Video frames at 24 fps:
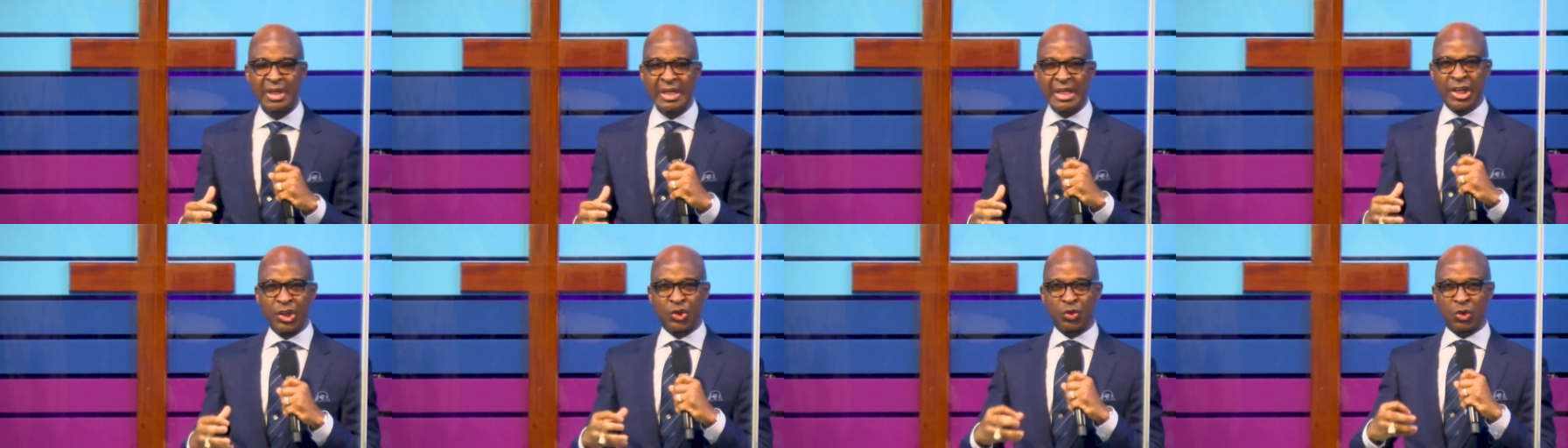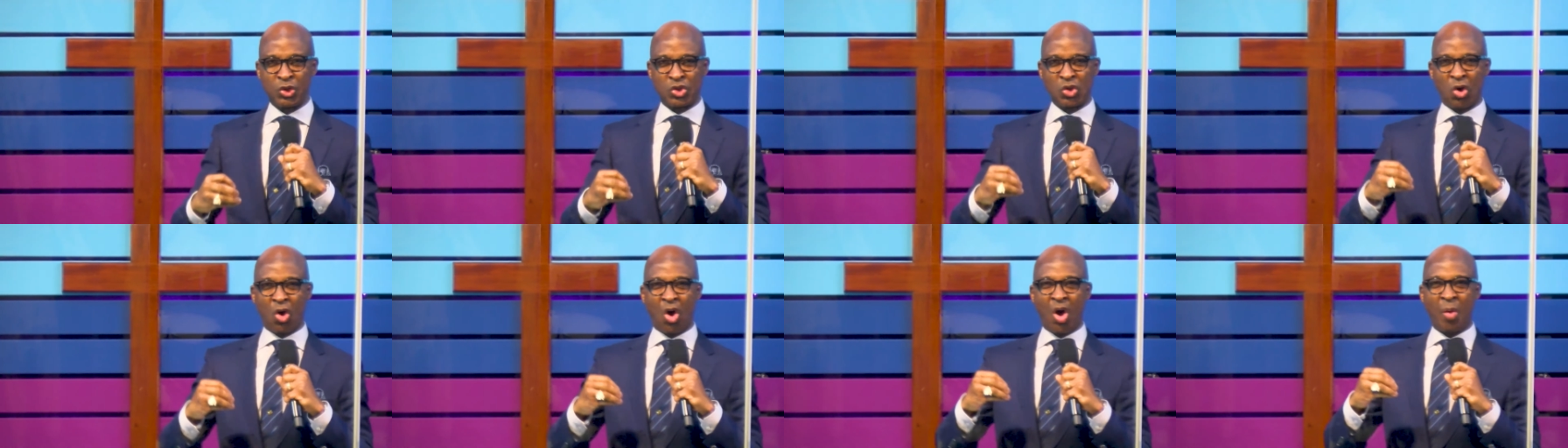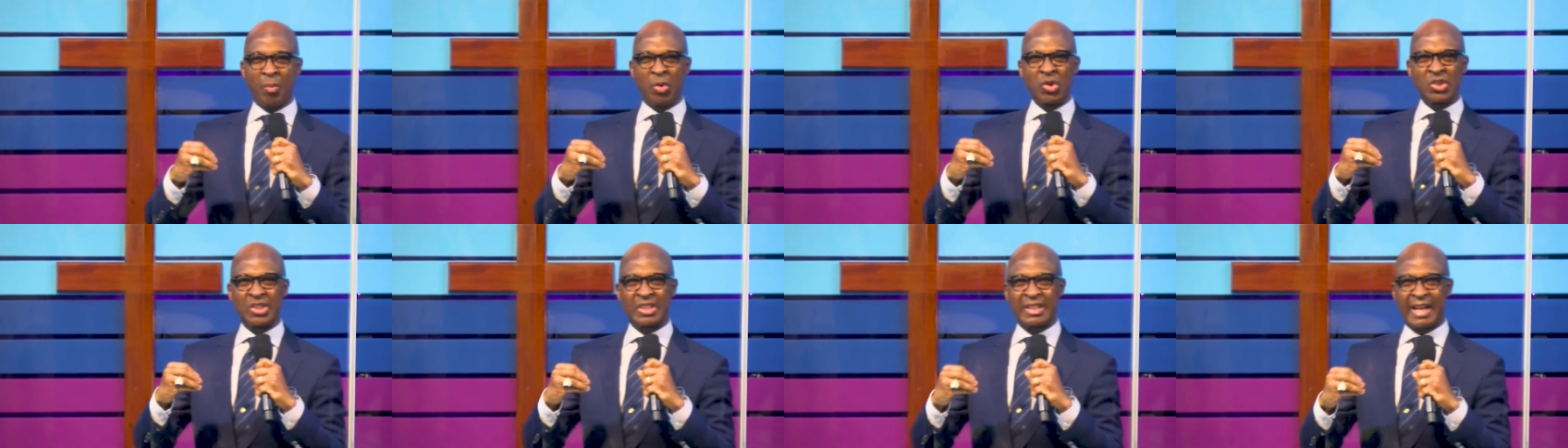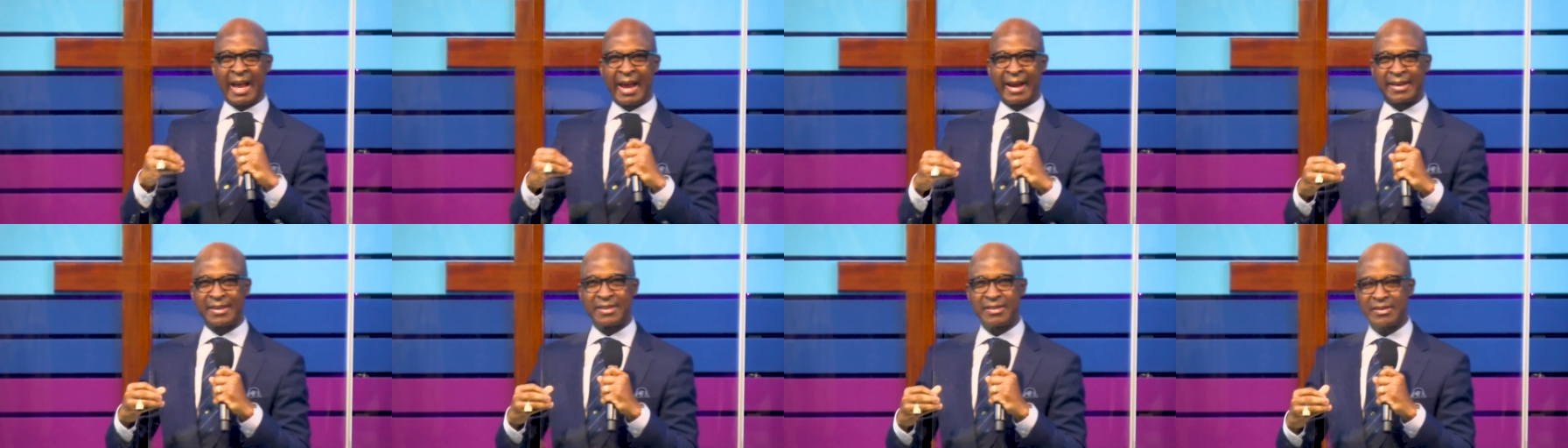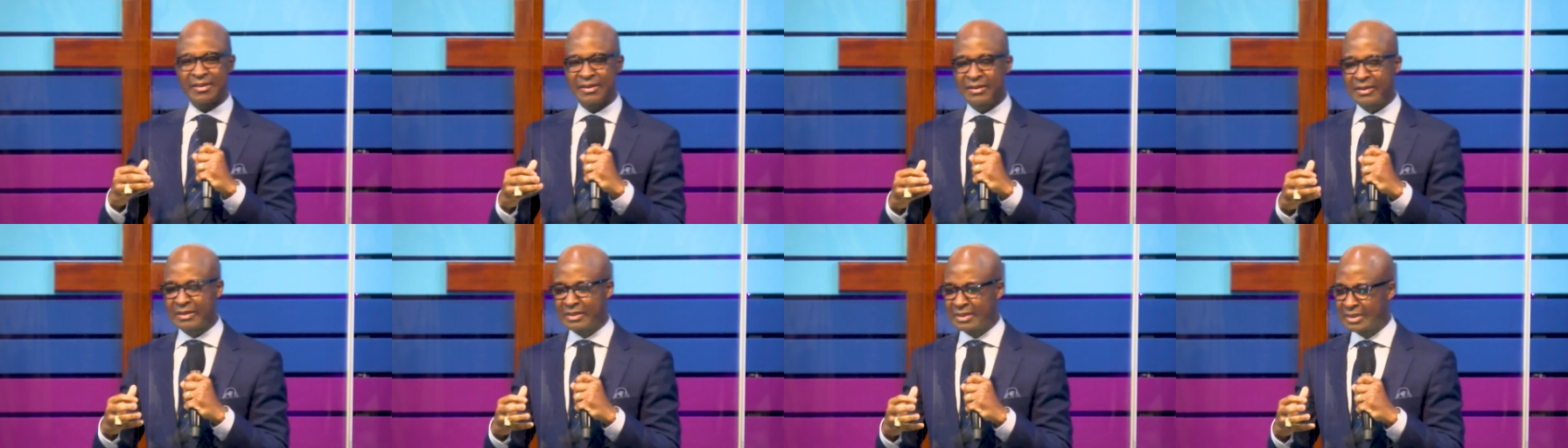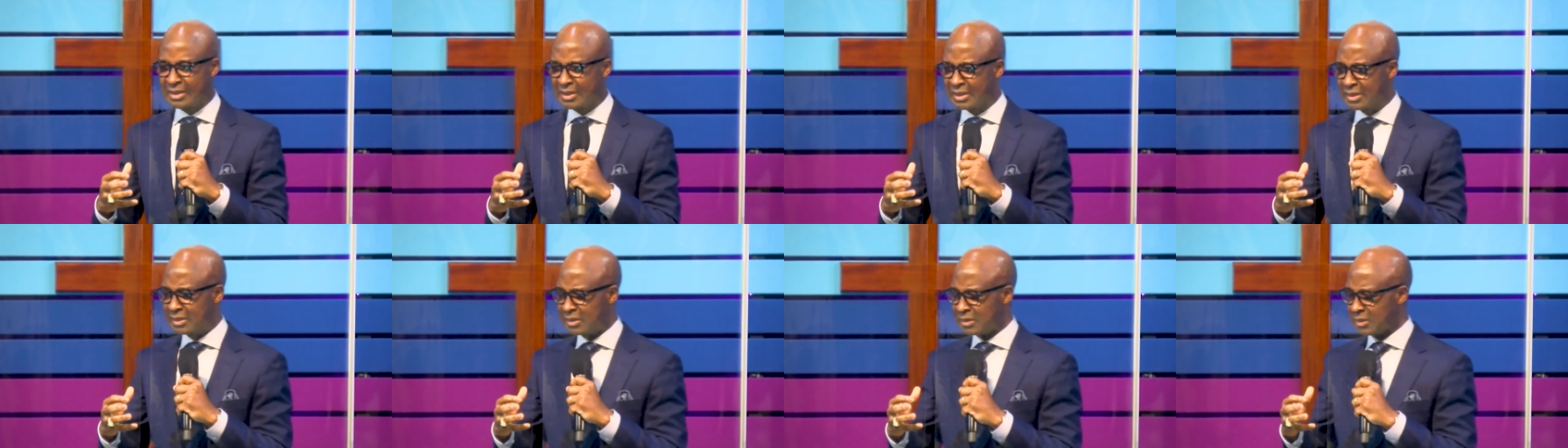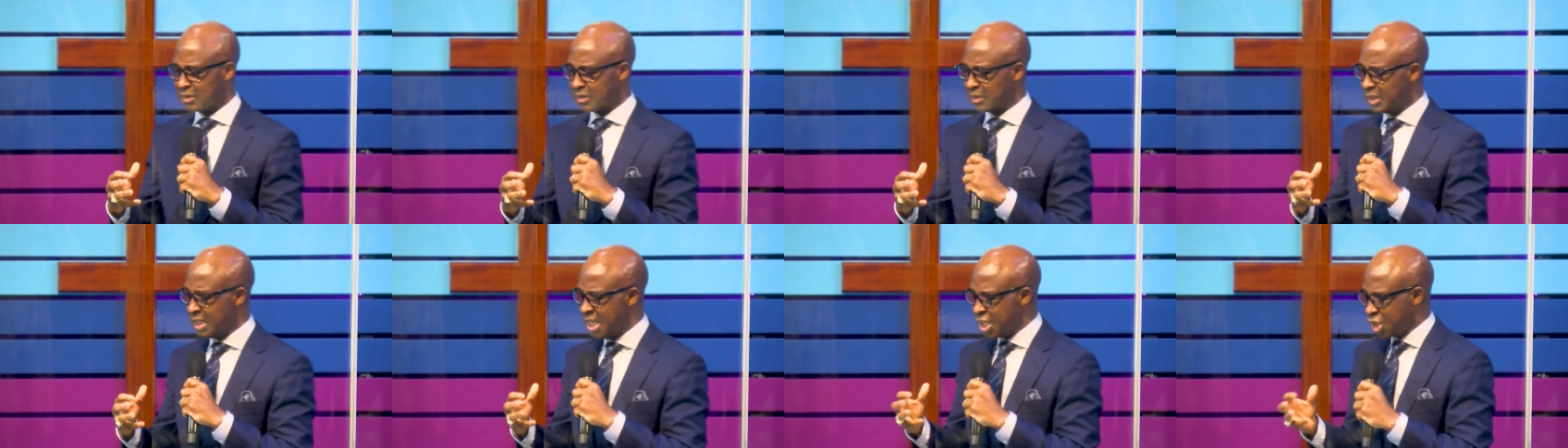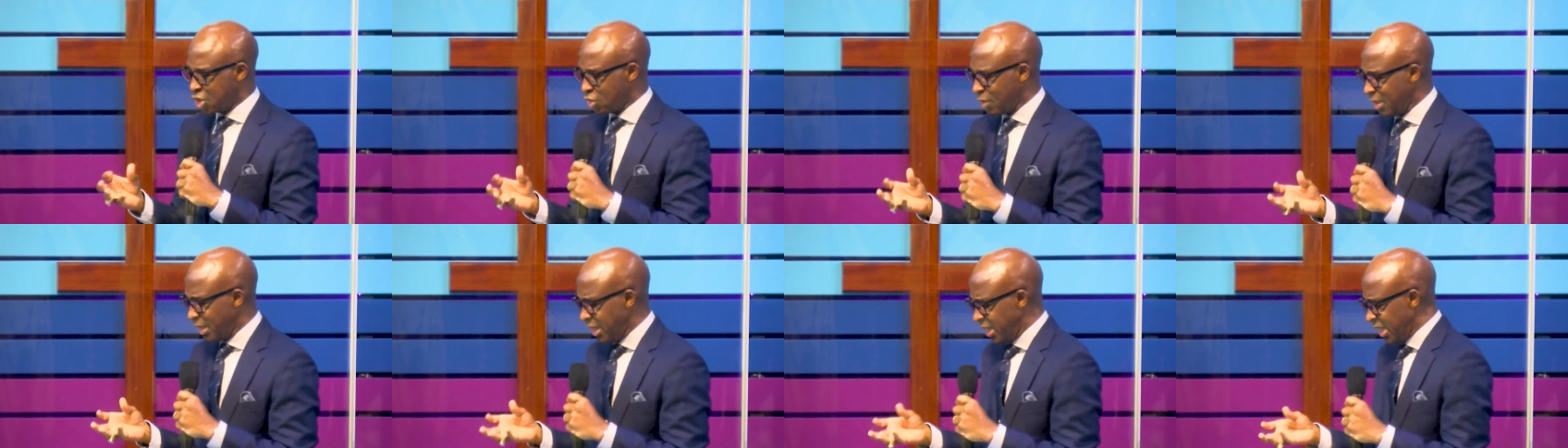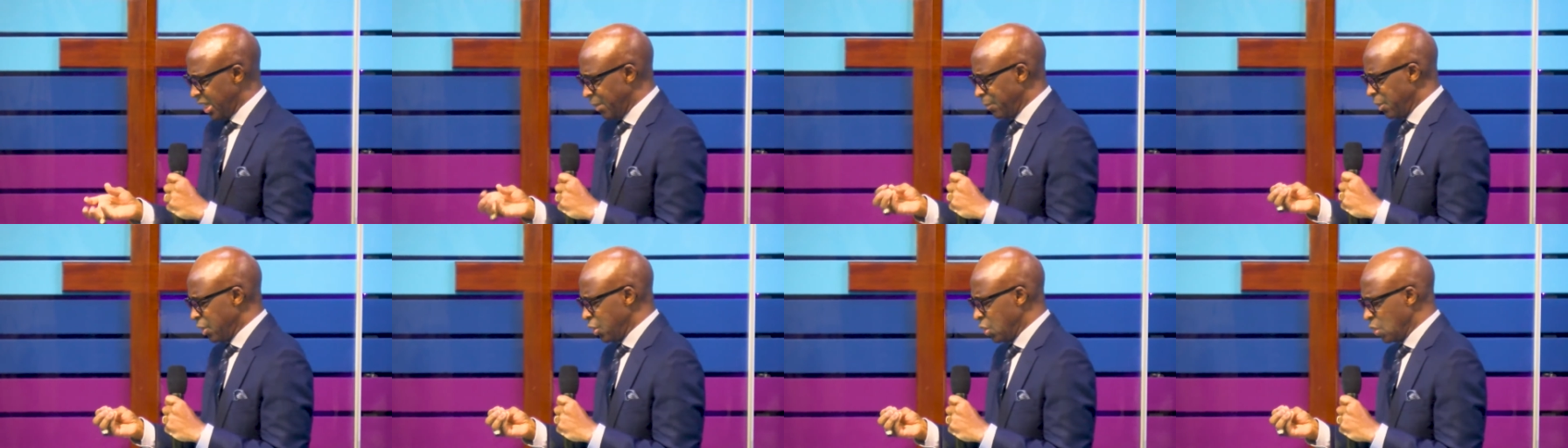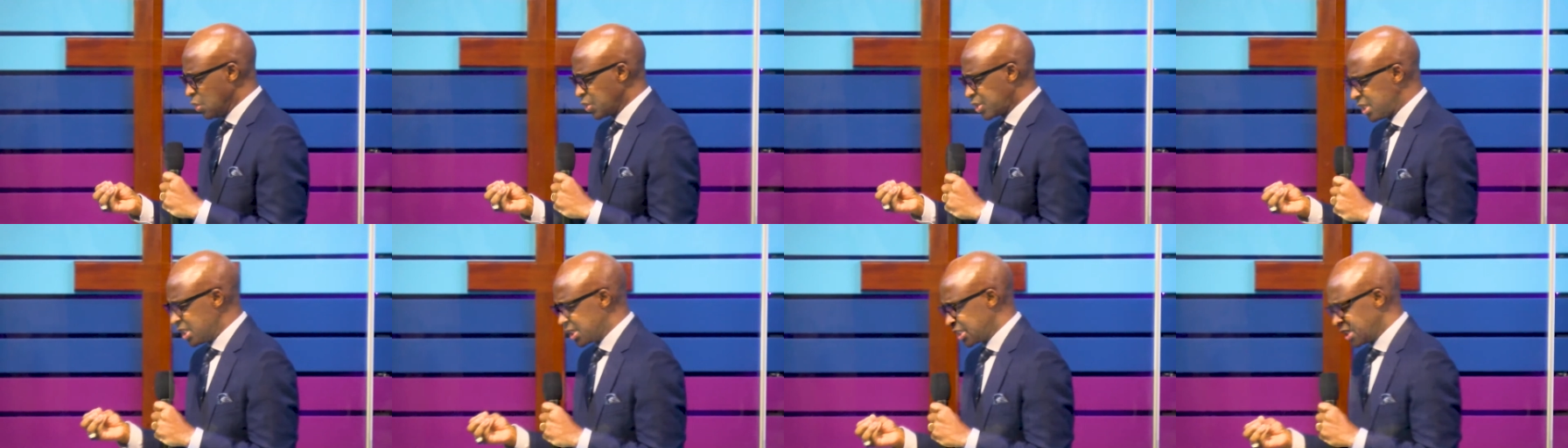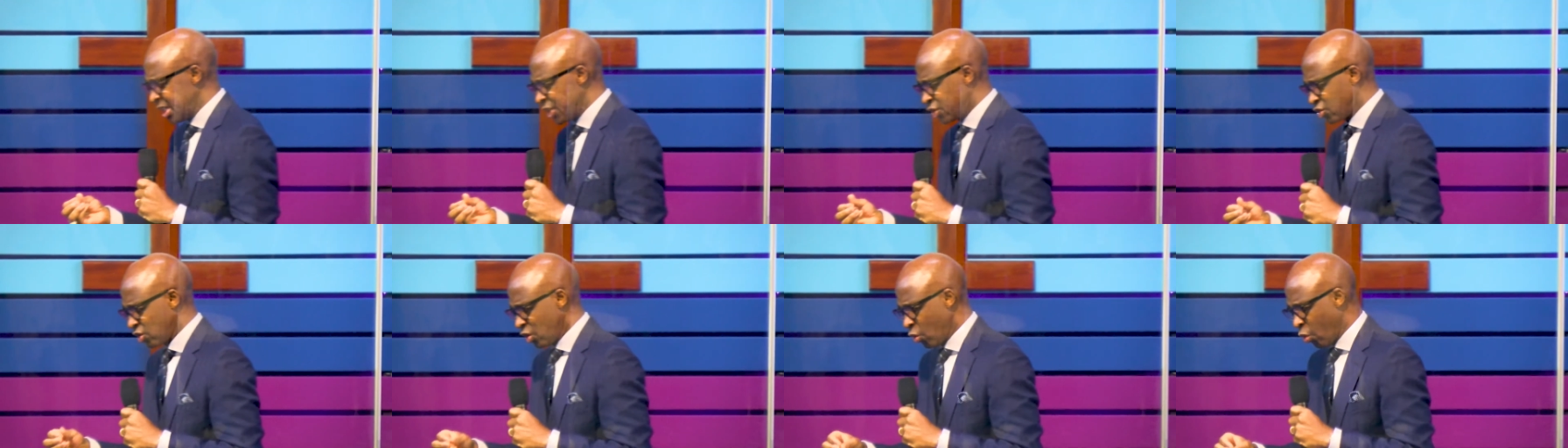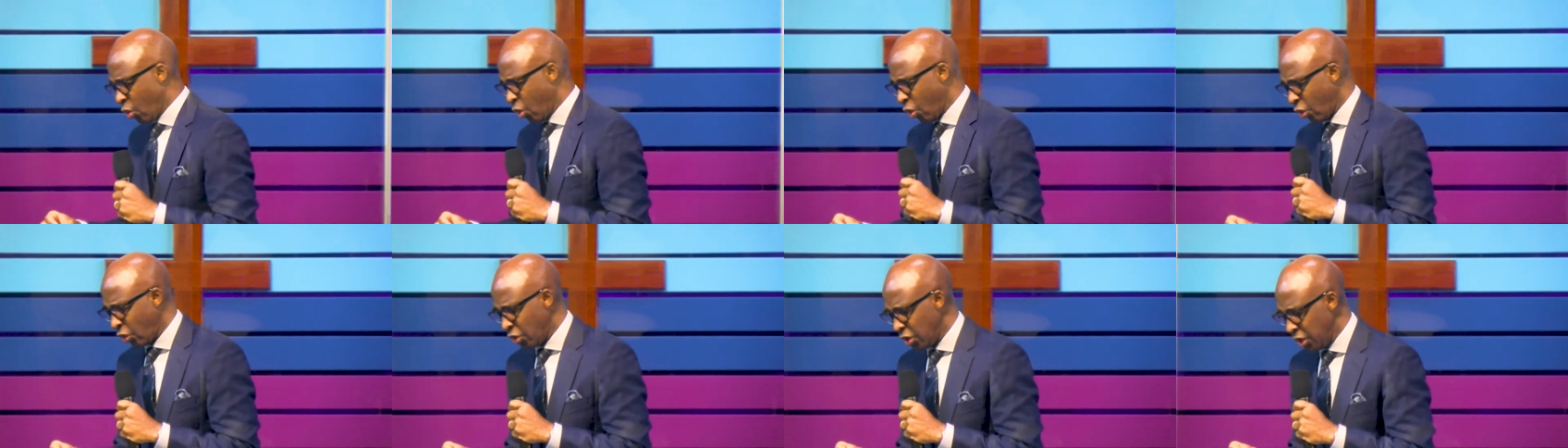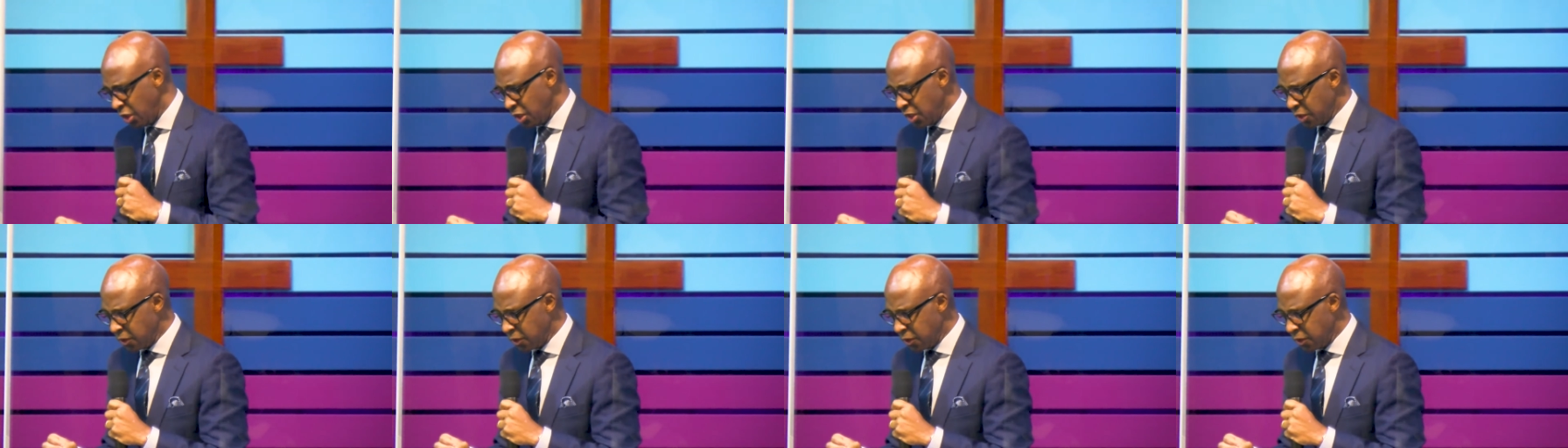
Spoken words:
It was almost like, literally, let me use this literal word,